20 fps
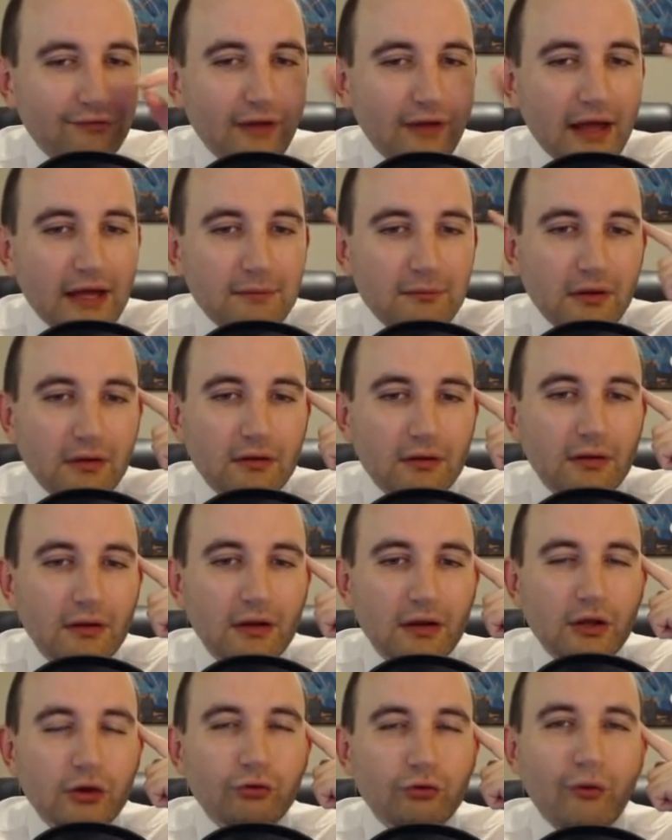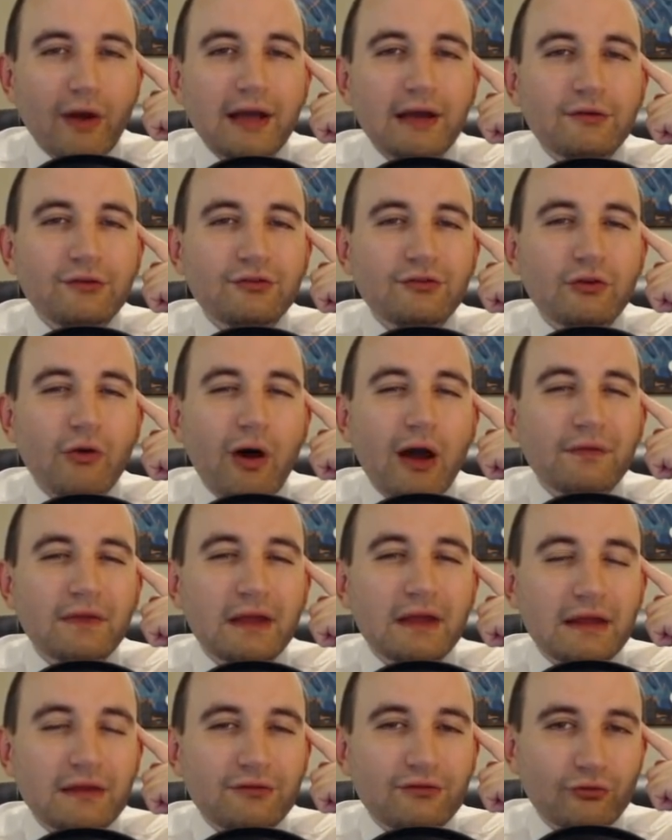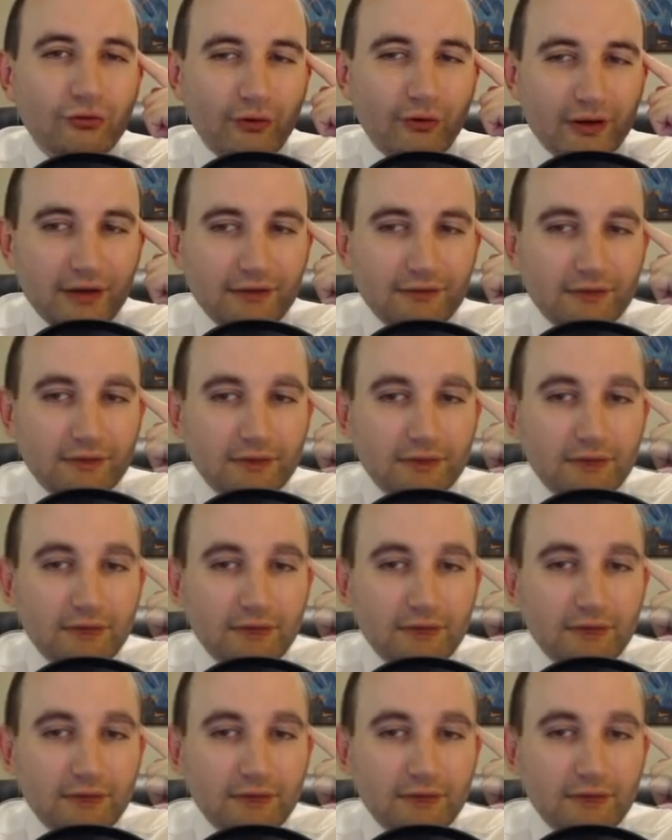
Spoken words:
statement. Greatest night in the history.